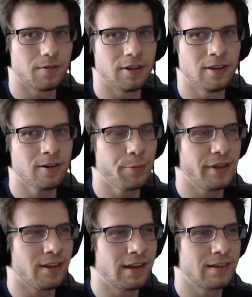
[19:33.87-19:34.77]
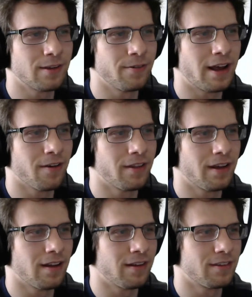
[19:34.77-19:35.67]
little bit less so now
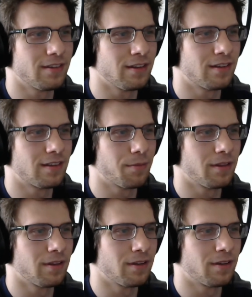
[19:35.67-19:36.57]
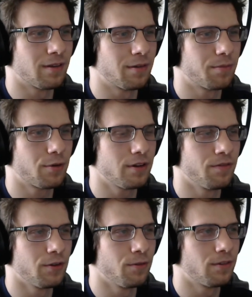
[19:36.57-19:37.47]
that I've seen some of the
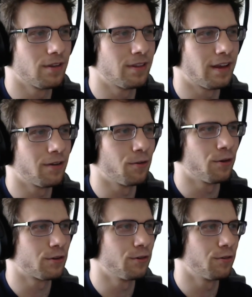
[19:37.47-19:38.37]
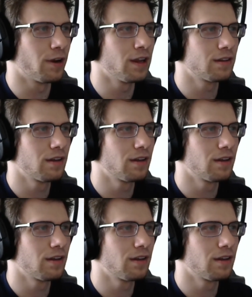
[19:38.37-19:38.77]
previews and they don't look too great.